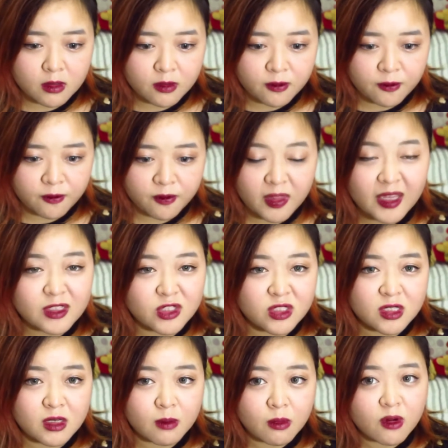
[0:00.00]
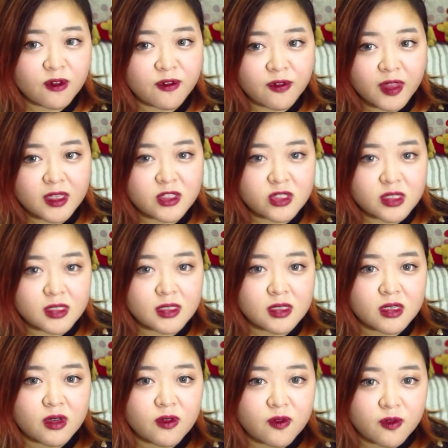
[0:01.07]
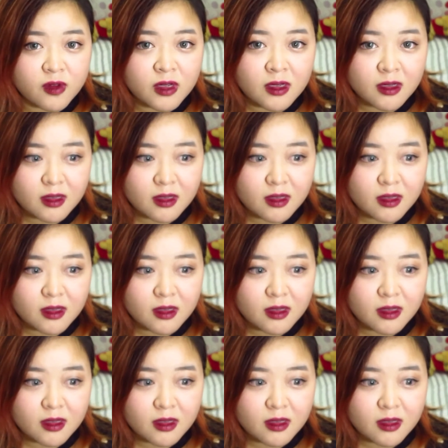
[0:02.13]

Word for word: flashy, more flashy stuff